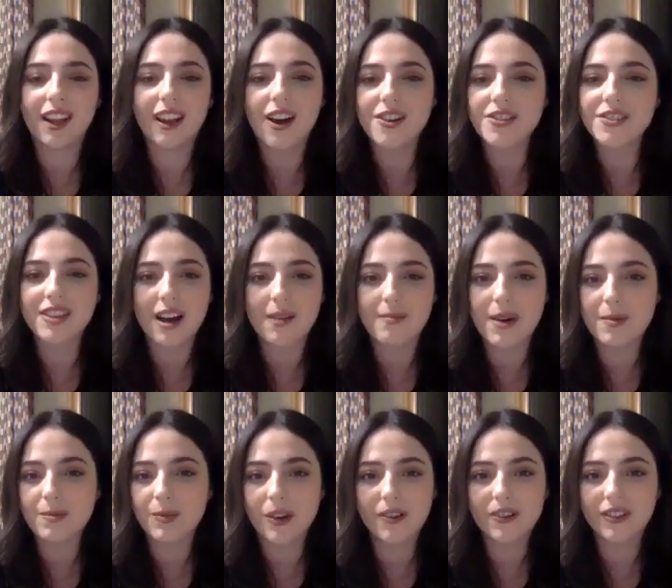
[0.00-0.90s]
last time
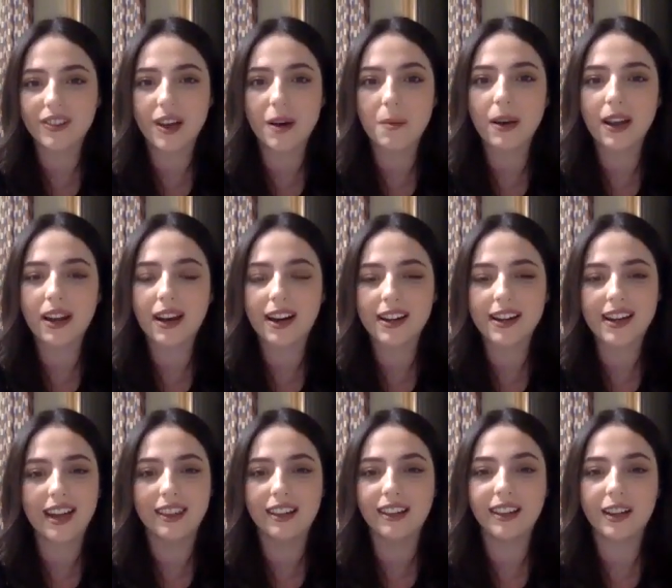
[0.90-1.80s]
I'm going to apply,
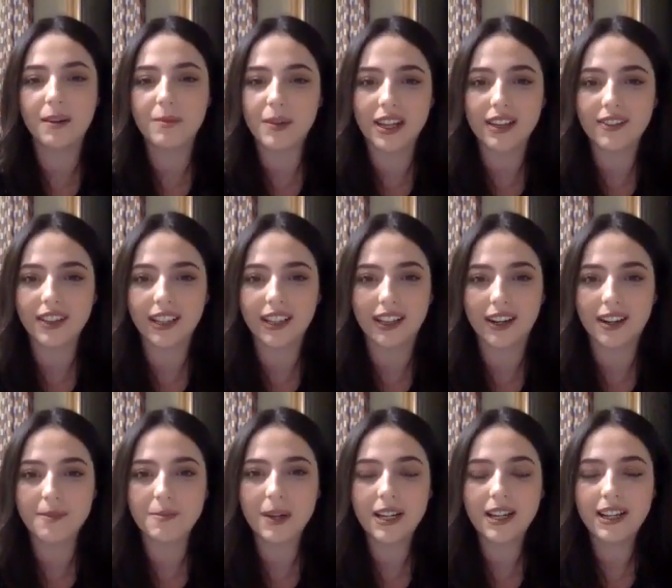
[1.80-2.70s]
and then I'm giving
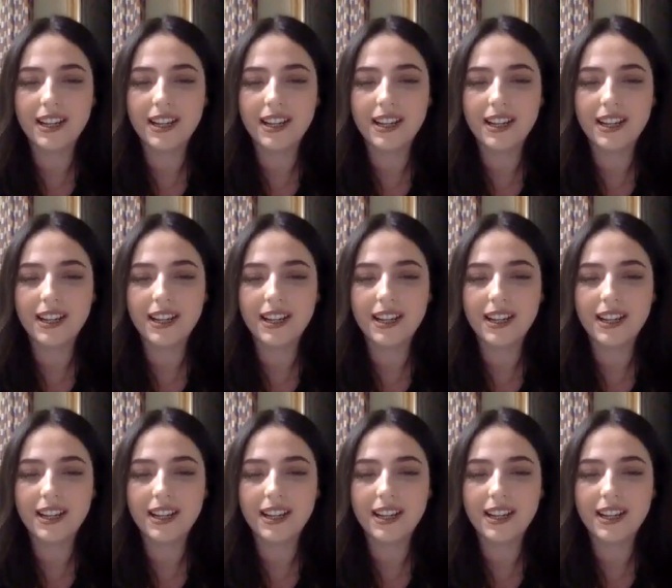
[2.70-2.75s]
up.